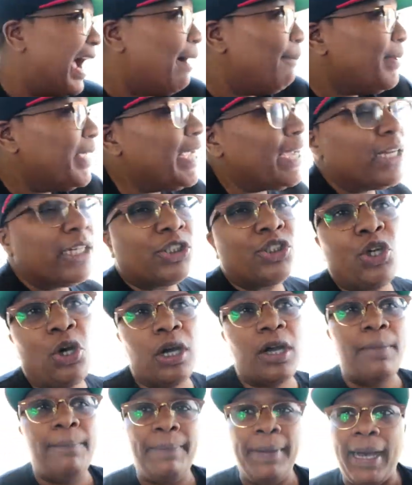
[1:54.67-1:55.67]
I'm here to
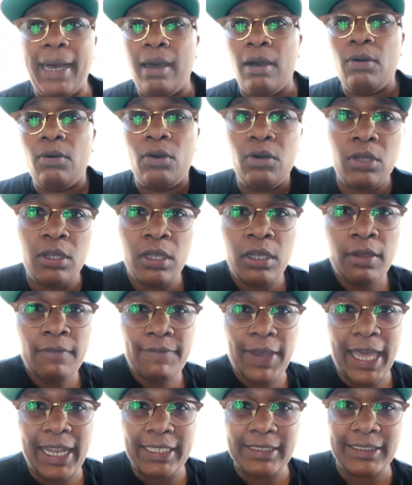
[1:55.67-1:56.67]
talk about
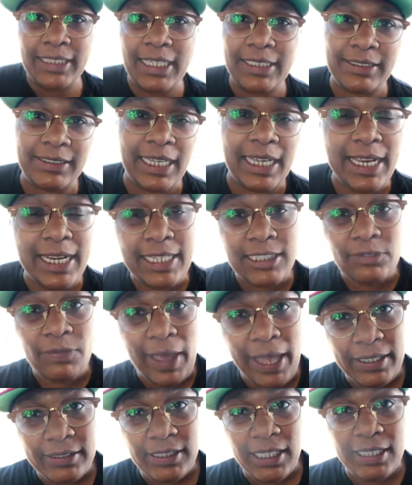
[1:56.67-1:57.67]
Valentine's Day. It is
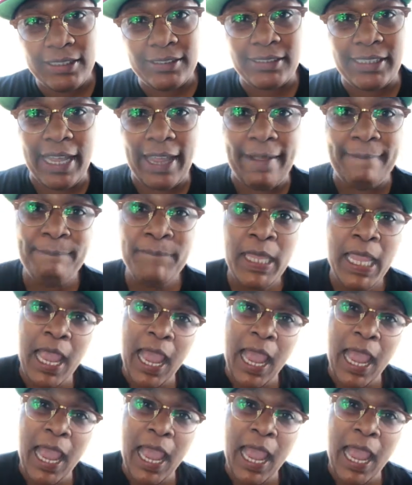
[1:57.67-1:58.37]
Valentine's Day.